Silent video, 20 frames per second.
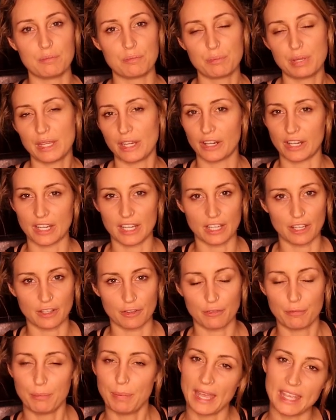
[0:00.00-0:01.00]
period
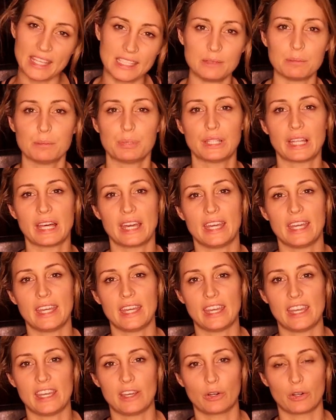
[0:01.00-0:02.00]
of pain
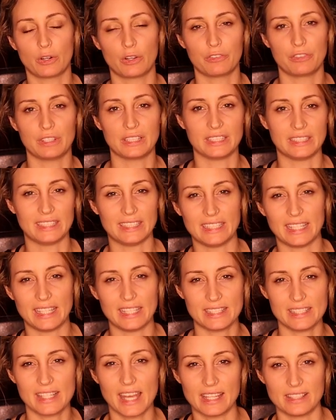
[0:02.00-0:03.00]
play or a really
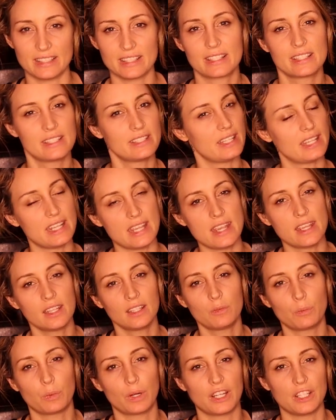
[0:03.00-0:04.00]
intense
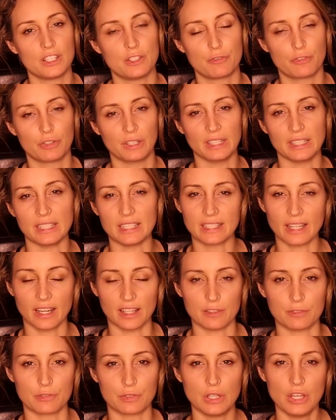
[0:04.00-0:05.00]
scene where you've really
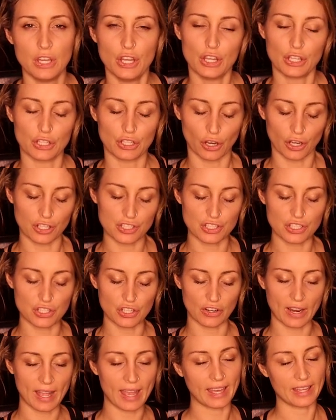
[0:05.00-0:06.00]
kind of got to
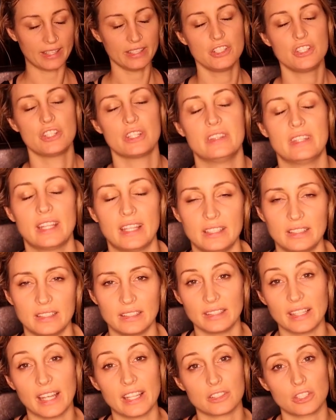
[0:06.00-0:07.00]
your edge and then
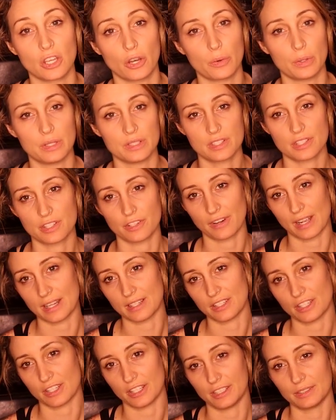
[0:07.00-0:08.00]
let go and
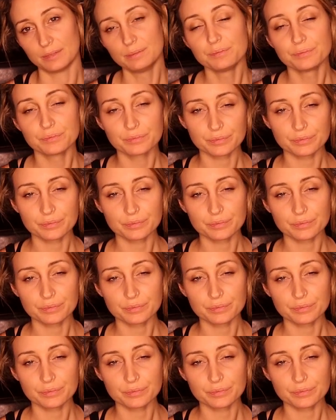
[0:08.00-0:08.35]
surrendered.